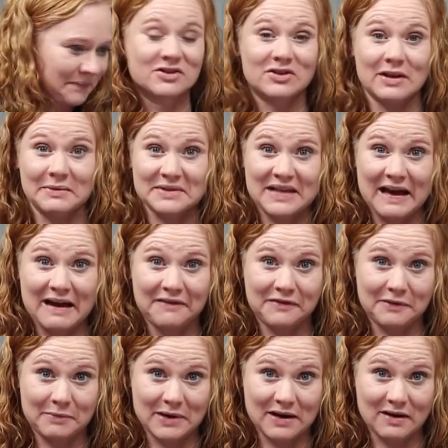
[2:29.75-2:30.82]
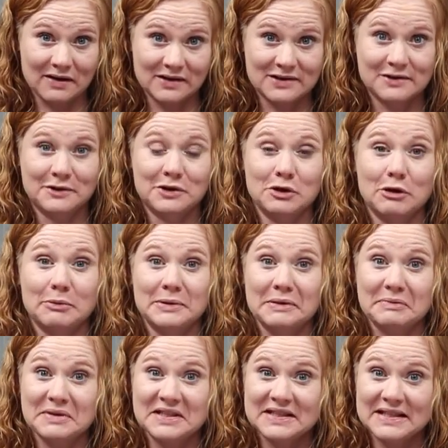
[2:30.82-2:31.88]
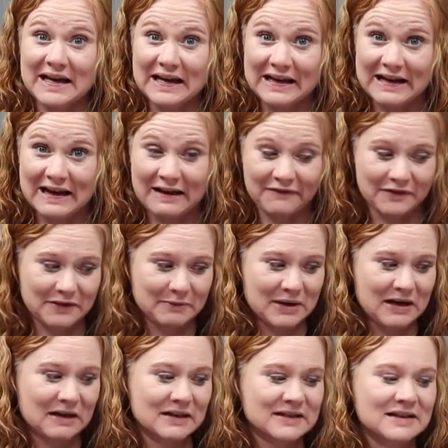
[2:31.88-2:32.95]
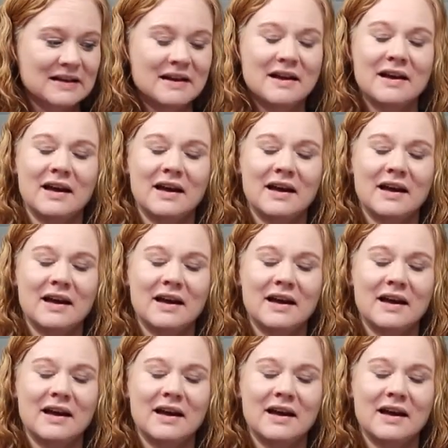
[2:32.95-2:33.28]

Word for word: So that was half the box. You open up the second half of the box